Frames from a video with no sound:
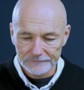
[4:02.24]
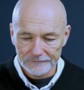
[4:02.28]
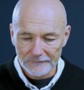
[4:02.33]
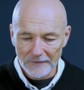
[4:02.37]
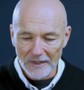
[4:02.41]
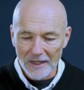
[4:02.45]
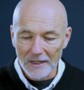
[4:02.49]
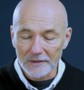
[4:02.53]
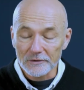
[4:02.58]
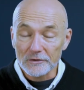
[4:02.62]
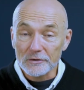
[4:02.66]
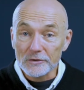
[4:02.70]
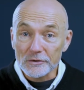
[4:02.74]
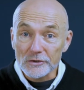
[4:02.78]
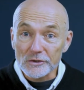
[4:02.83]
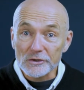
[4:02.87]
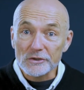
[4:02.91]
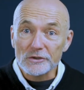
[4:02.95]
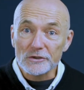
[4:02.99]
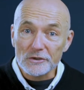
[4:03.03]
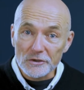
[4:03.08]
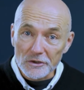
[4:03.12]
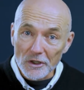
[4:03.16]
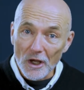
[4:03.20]
And to
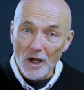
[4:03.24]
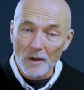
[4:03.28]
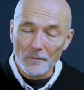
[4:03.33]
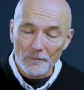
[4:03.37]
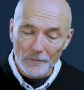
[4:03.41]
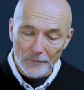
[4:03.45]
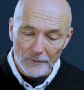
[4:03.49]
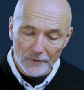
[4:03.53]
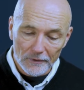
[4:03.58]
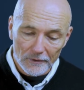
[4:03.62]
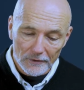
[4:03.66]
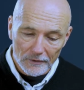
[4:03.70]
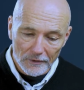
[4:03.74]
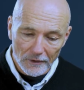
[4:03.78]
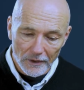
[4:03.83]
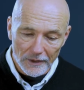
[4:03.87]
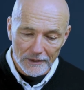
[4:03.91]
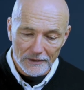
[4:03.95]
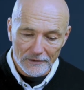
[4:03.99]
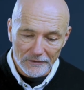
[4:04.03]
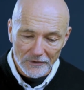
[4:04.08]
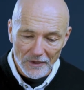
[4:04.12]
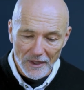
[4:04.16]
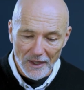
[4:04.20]
stop
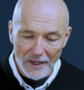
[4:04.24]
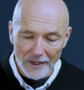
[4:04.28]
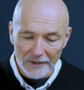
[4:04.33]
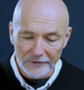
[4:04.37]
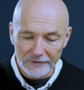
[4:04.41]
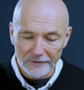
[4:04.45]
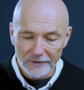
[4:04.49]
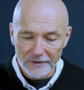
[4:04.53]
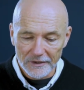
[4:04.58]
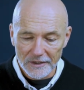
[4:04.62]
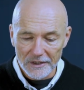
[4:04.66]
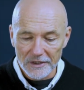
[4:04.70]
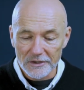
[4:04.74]
like that